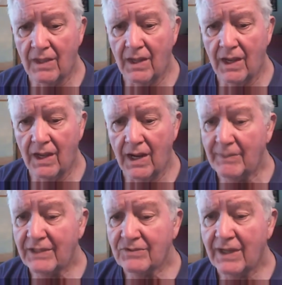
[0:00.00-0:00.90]
Now, I'm
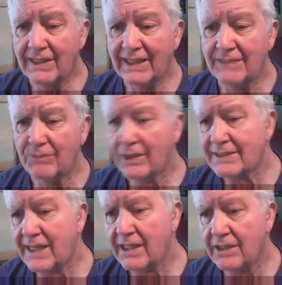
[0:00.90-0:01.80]
not trying to get
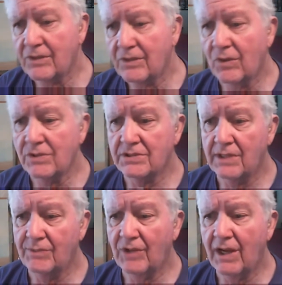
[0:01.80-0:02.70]
breathtaking gorgeous,
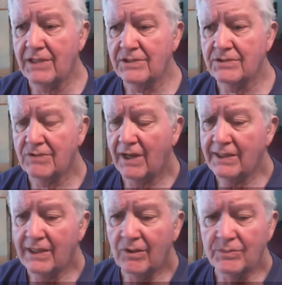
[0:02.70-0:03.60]
I'm trying
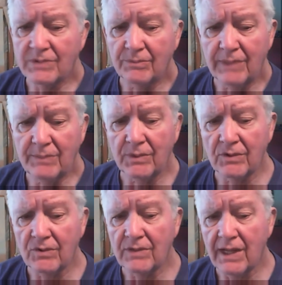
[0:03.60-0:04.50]
to help some people
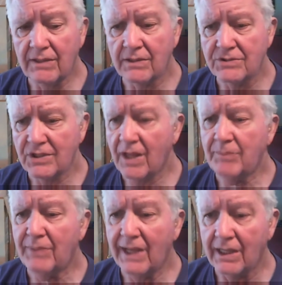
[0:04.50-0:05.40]
learn how to
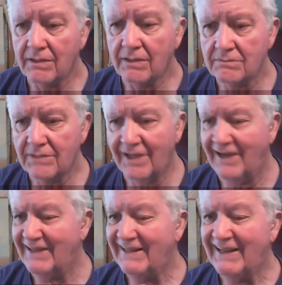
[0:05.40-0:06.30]
slop paint.
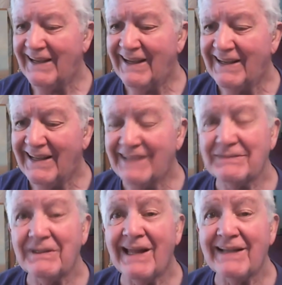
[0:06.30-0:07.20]
That's
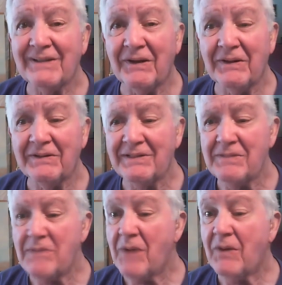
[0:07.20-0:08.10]
what I call it.
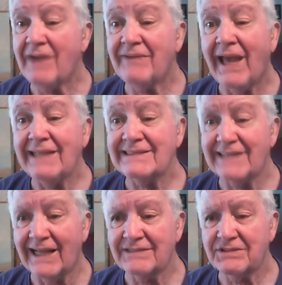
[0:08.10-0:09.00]
My wife hates
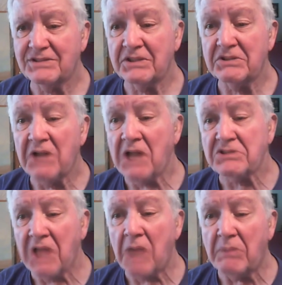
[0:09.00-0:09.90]
that. She says, you're not
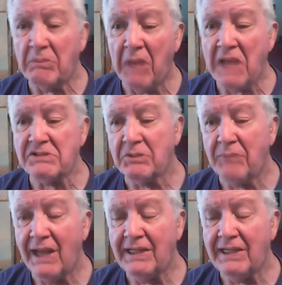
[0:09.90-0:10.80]
slopping paint, you're
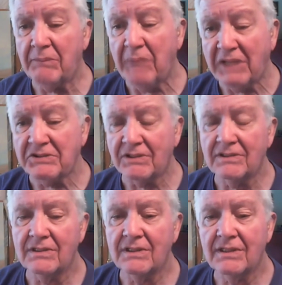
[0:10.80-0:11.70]
painting a picture.
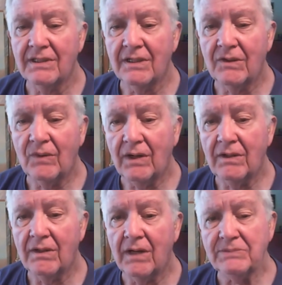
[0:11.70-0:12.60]
Well,
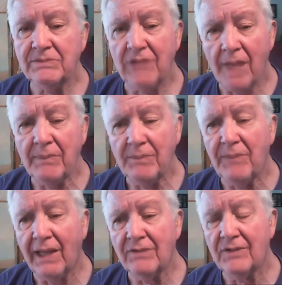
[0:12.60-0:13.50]
I'm slopping
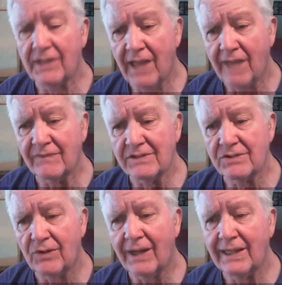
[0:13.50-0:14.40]
paint on a canvas
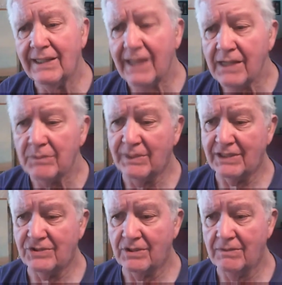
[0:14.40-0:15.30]
so I can get a picture.